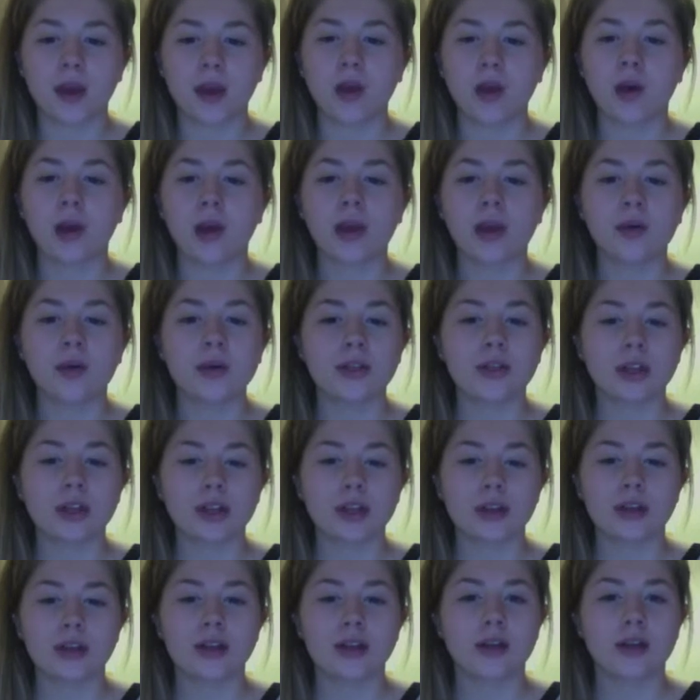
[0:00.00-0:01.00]
We also
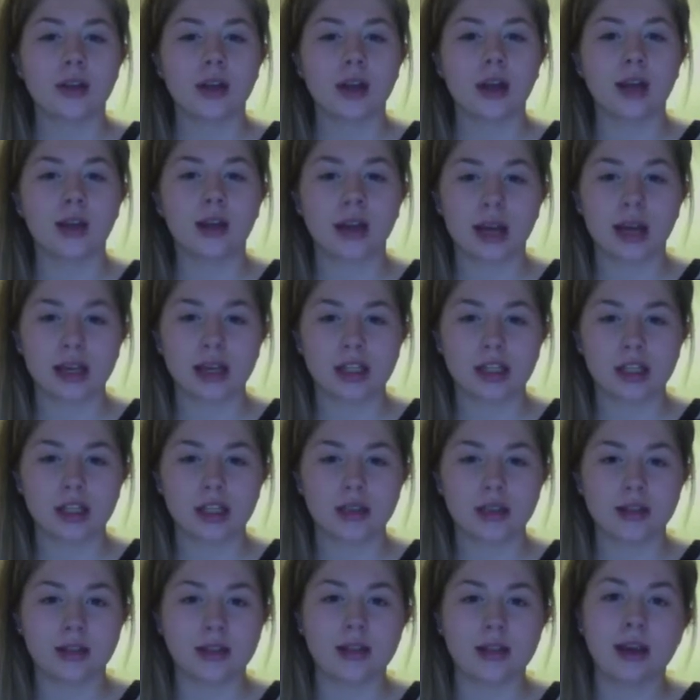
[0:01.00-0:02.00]
used 3
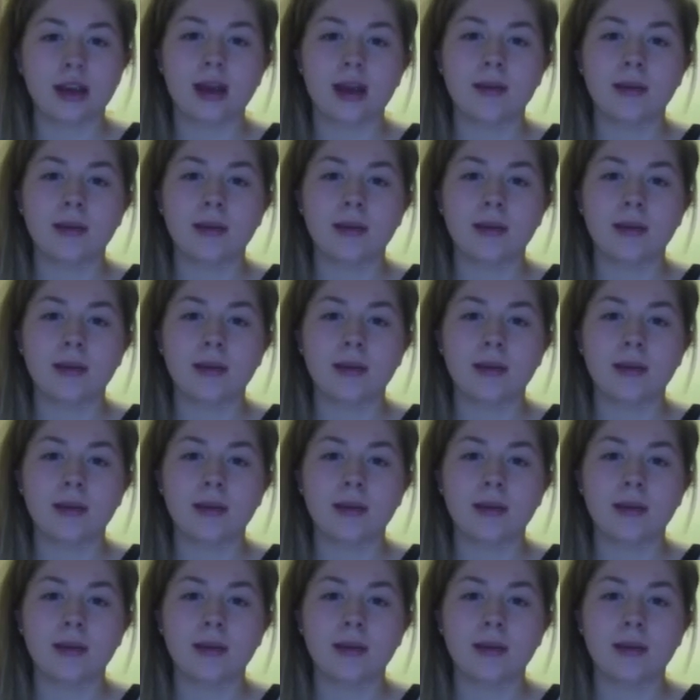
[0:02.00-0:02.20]
locations,